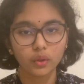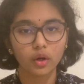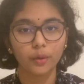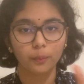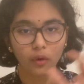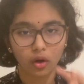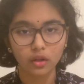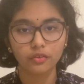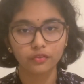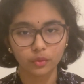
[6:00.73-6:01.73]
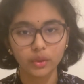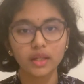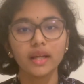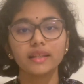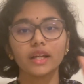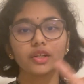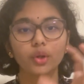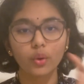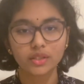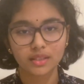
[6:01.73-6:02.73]
or a ball of food that
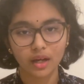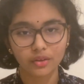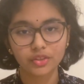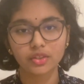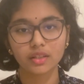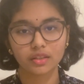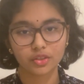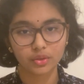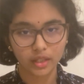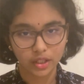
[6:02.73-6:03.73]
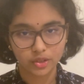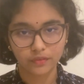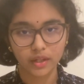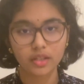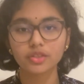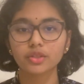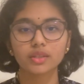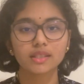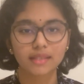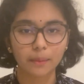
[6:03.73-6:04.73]
goes down to the esophagus, to
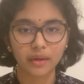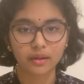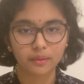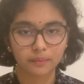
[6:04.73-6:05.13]
the stomach.